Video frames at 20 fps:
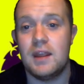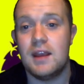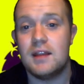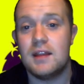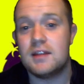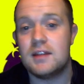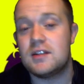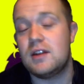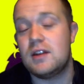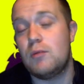
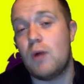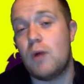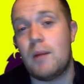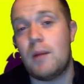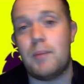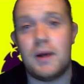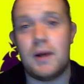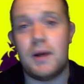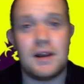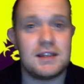There's only one
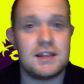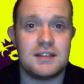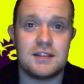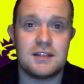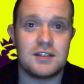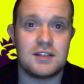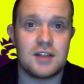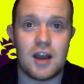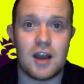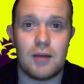person to
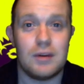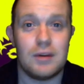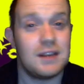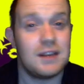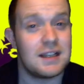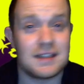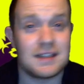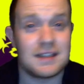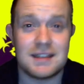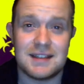start with,
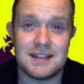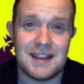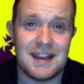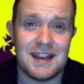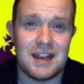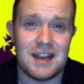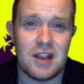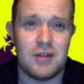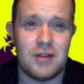that's Coutinho.